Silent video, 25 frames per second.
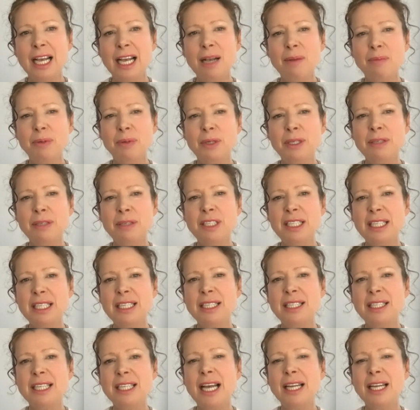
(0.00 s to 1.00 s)
and previously
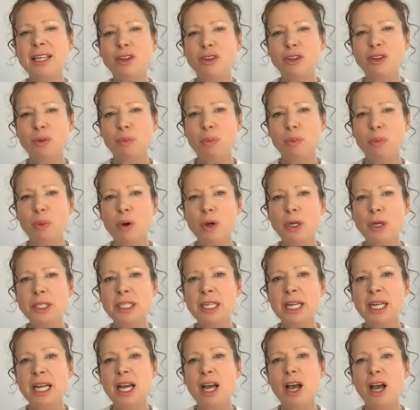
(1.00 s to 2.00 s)
sat on the board